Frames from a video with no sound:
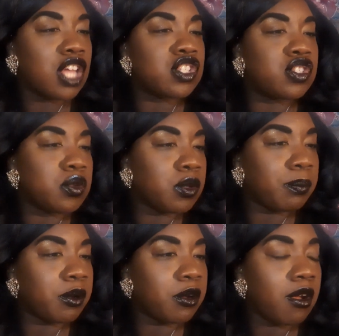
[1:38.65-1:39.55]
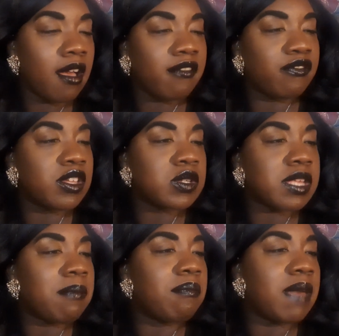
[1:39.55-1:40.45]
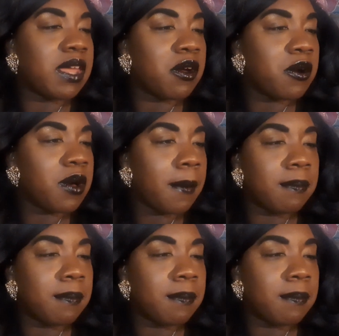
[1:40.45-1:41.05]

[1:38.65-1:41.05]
juniper feels a metal